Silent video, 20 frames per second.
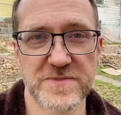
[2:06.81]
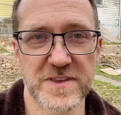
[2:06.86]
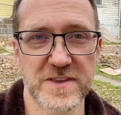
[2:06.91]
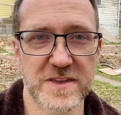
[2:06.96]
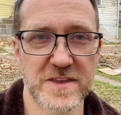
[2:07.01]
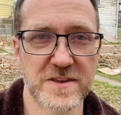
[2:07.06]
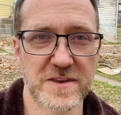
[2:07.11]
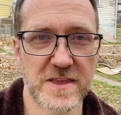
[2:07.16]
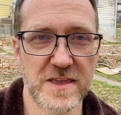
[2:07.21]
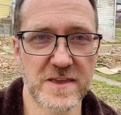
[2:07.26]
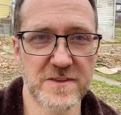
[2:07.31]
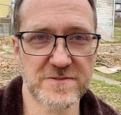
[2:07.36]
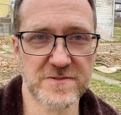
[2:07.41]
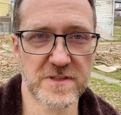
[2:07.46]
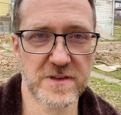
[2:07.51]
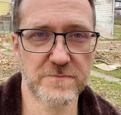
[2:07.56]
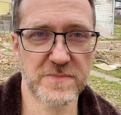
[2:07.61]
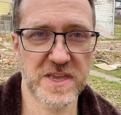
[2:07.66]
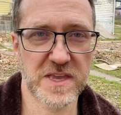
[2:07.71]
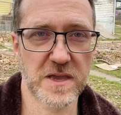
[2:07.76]
It can
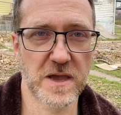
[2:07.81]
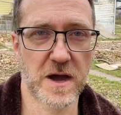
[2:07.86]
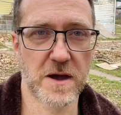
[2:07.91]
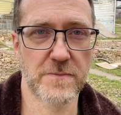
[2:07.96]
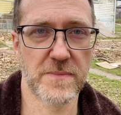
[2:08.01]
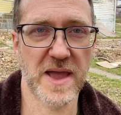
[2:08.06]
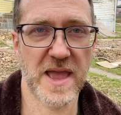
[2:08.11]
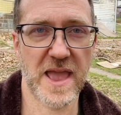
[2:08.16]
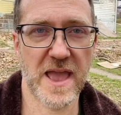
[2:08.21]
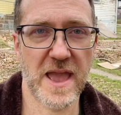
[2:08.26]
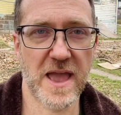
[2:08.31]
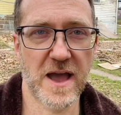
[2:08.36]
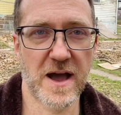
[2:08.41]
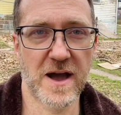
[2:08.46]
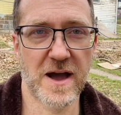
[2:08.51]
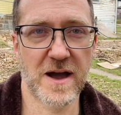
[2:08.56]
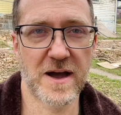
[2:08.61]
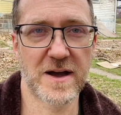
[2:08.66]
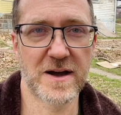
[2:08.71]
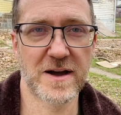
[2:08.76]
easily become
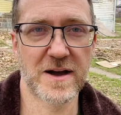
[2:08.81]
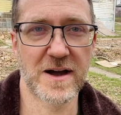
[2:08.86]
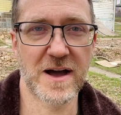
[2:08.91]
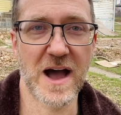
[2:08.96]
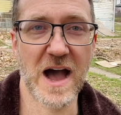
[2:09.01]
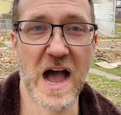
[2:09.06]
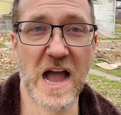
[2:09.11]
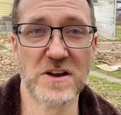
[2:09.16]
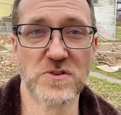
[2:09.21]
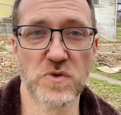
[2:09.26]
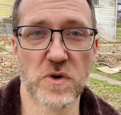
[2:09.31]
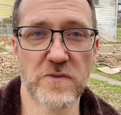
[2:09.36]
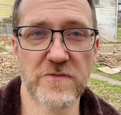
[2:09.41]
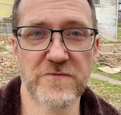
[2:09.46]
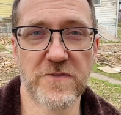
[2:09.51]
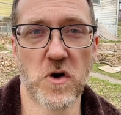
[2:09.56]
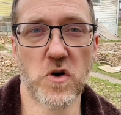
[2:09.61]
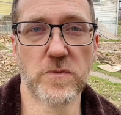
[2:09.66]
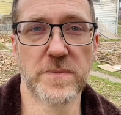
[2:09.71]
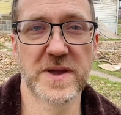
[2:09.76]

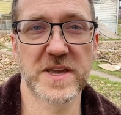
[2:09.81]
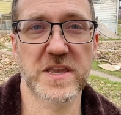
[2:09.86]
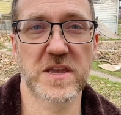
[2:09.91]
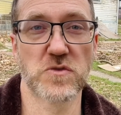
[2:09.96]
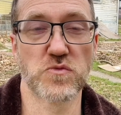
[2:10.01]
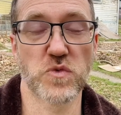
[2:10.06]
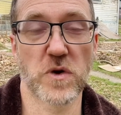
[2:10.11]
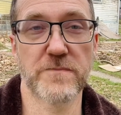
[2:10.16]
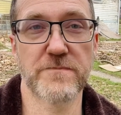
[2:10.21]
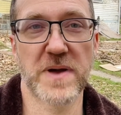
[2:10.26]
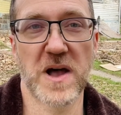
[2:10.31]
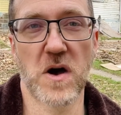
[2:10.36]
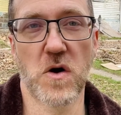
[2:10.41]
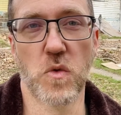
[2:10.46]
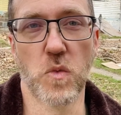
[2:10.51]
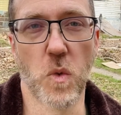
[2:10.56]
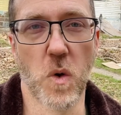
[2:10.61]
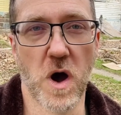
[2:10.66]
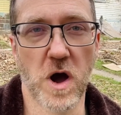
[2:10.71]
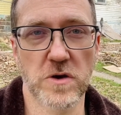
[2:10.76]
hydrophobic and repel
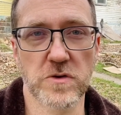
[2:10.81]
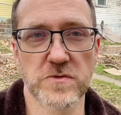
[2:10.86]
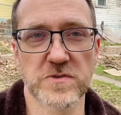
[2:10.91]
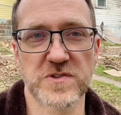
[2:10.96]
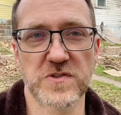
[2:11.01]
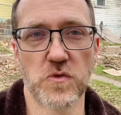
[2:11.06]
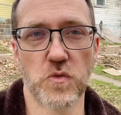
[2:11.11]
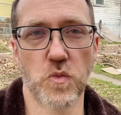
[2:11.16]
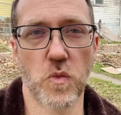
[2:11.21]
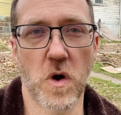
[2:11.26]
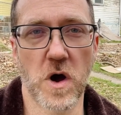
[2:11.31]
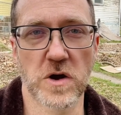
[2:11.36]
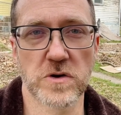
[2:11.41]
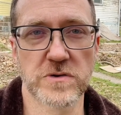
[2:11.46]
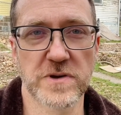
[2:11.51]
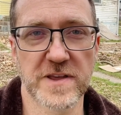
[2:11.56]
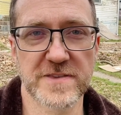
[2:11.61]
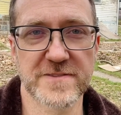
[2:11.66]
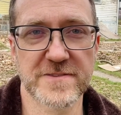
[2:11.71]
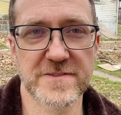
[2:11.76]
water, so water
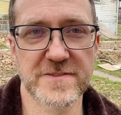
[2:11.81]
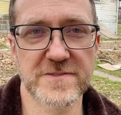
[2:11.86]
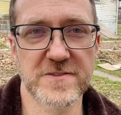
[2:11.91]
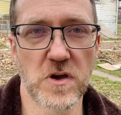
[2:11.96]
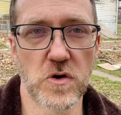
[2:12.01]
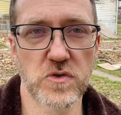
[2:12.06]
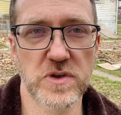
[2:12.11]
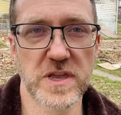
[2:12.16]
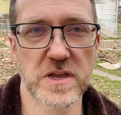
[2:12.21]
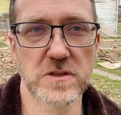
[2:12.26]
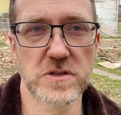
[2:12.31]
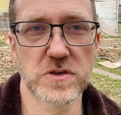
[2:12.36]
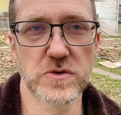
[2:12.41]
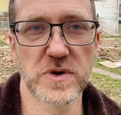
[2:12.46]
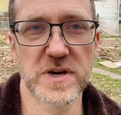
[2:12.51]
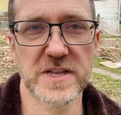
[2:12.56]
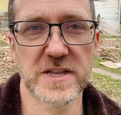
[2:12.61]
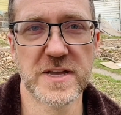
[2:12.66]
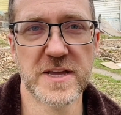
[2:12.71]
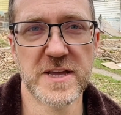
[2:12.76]
doesn't soak into
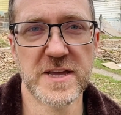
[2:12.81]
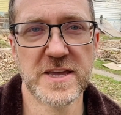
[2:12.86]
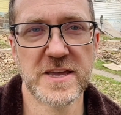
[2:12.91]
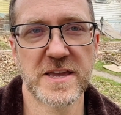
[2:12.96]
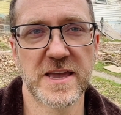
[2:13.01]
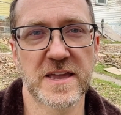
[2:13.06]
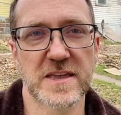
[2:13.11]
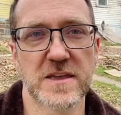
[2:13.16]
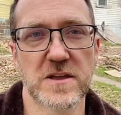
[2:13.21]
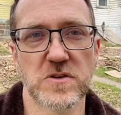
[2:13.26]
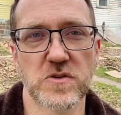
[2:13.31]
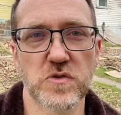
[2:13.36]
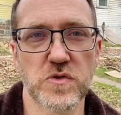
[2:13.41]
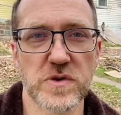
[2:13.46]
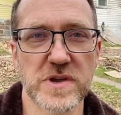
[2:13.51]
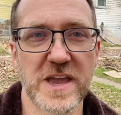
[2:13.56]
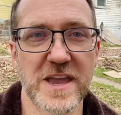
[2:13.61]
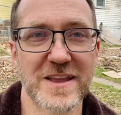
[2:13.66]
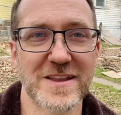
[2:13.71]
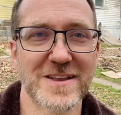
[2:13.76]
it. It can
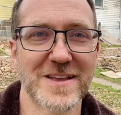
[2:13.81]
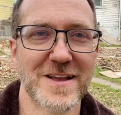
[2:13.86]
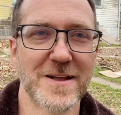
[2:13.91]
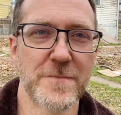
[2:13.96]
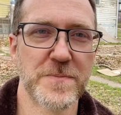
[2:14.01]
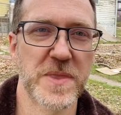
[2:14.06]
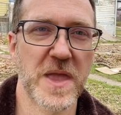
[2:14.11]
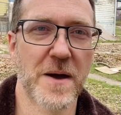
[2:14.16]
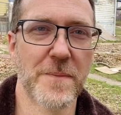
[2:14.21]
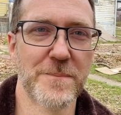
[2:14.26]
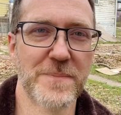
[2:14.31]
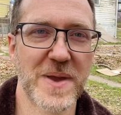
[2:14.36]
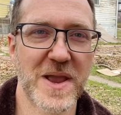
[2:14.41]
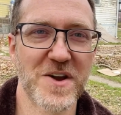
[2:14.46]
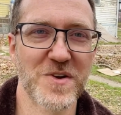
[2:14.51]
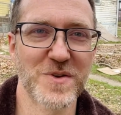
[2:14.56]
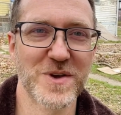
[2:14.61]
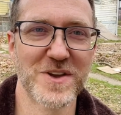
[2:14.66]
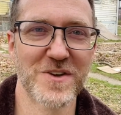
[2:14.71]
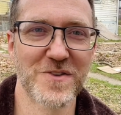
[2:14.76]
create a
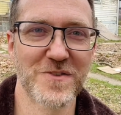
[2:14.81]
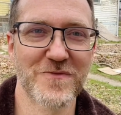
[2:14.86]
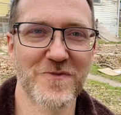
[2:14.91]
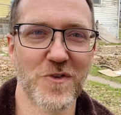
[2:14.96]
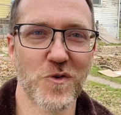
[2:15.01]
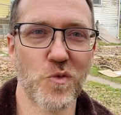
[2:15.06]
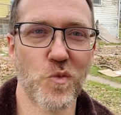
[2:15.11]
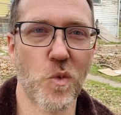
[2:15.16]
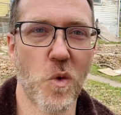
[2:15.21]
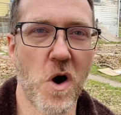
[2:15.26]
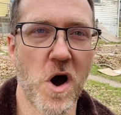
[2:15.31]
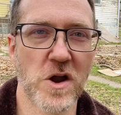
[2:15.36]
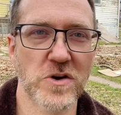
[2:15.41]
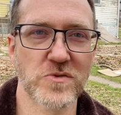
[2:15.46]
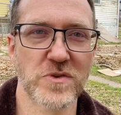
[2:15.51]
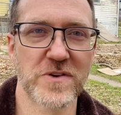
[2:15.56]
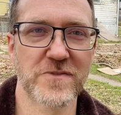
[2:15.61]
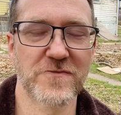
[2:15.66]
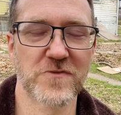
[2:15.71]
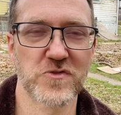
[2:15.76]
barrier for
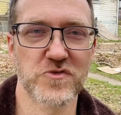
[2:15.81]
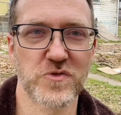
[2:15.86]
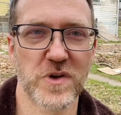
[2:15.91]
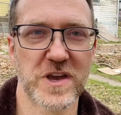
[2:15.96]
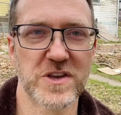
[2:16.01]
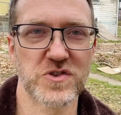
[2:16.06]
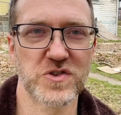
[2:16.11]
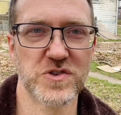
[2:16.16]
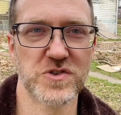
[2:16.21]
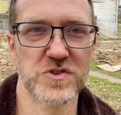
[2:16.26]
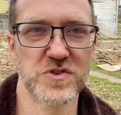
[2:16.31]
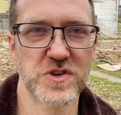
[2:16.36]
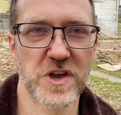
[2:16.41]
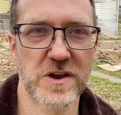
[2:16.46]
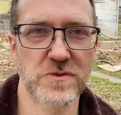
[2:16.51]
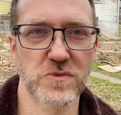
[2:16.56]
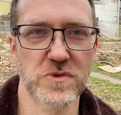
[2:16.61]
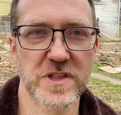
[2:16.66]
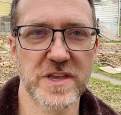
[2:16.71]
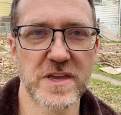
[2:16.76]
water infiltration
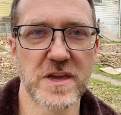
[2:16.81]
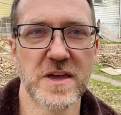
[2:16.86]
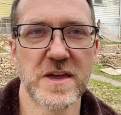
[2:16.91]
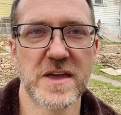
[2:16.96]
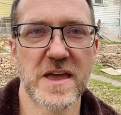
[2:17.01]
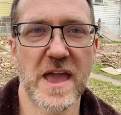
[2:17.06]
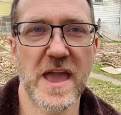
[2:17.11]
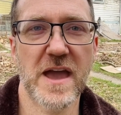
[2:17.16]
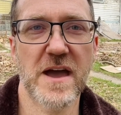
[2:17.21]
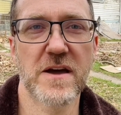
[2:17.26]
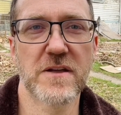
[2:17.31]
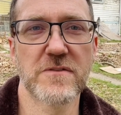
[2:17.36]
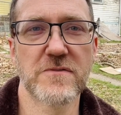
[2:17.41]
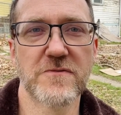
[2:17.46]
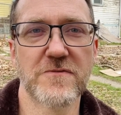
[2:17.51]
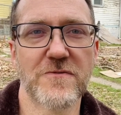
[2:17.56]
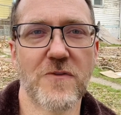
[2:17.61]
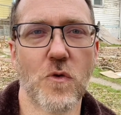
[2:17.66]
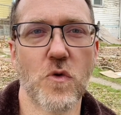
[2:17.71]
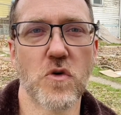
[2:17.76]
generally and
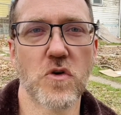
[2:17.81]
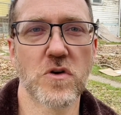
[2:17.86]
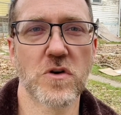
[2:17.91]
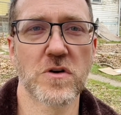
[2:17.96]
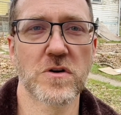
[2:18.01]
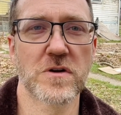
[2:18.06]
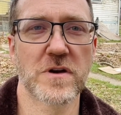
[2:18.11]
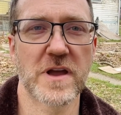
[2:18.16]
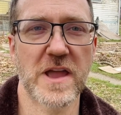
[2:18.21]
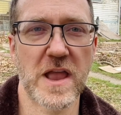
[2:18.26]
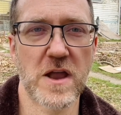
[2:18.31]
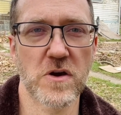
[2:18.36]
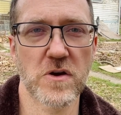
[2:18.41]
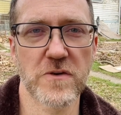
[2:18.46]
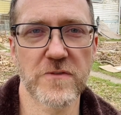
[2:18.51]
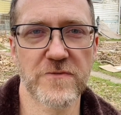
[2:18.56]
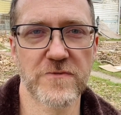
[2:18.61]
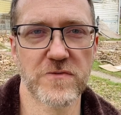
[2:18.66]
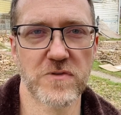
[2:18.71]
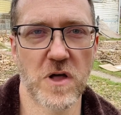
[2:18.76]
for
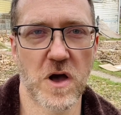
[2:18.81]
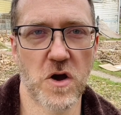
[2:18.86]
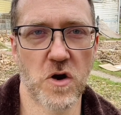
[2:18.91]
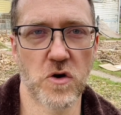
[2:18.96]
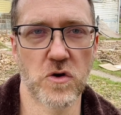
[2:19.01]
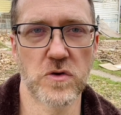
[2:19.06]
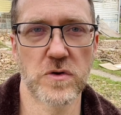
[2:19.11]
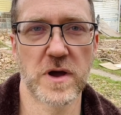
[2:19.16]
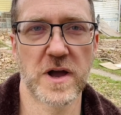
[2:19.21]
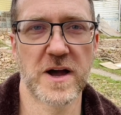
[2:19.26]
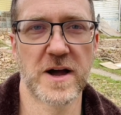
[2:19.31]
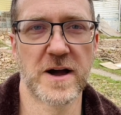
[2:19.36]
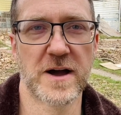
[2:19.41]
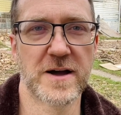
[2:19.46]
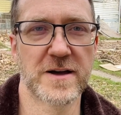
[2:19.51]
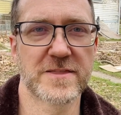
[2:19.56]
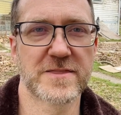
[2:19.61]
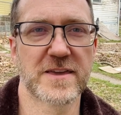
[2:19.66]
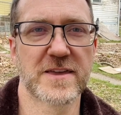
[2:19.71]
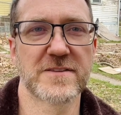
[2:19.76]

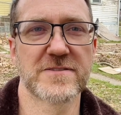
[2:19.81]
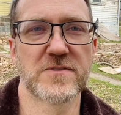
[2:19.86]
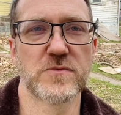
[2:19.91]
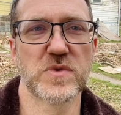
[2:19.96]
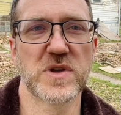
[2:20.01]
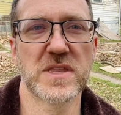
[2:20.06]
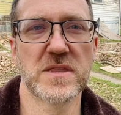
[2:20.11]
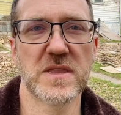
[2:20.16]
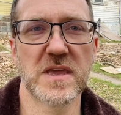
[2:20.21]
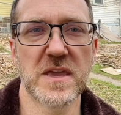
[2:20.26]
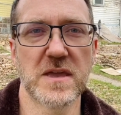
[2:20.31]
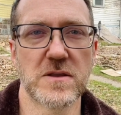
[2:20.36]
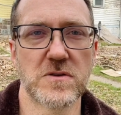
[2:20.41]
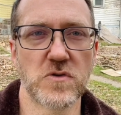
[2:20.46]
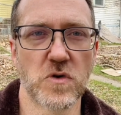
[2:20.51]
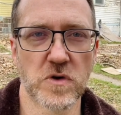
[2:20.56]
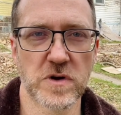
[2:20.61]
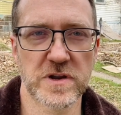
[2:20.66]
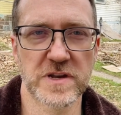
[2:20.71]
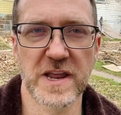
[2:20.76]
airflow, things that we need in
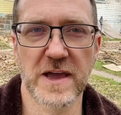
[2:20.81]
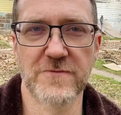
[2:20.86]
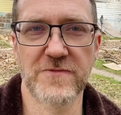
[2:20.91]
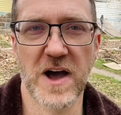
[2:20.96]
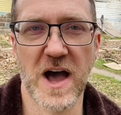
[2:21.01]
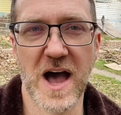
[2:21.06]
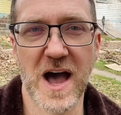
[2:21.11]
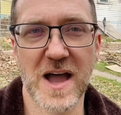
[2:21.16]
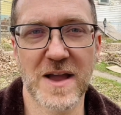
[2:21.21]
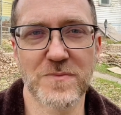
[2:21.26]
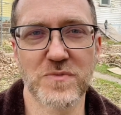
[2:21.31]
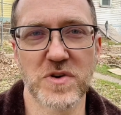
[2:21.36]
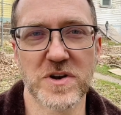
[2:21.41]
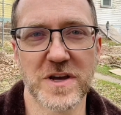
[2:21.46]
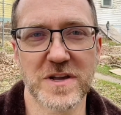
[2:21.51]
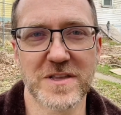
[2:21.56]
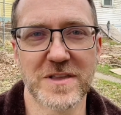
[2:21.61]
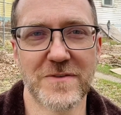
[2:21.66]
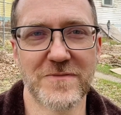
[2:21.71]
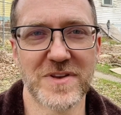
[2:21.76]
order to have high
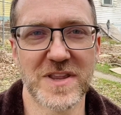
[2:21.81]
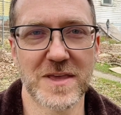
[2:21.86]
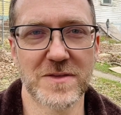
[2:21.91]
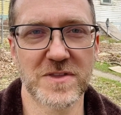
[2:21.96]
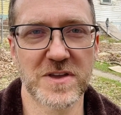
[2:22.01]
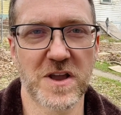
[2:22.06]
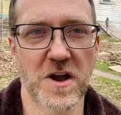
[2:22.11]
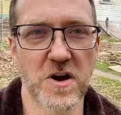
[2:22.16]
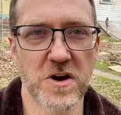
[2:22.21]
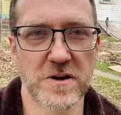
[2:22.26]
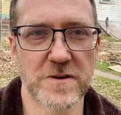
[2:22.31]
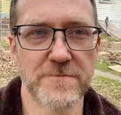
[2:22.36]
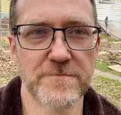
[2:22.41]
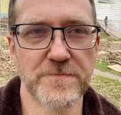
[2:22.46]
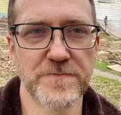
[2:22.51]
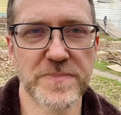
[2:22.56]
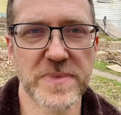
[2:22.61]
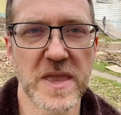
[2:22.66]
productivity in the garden.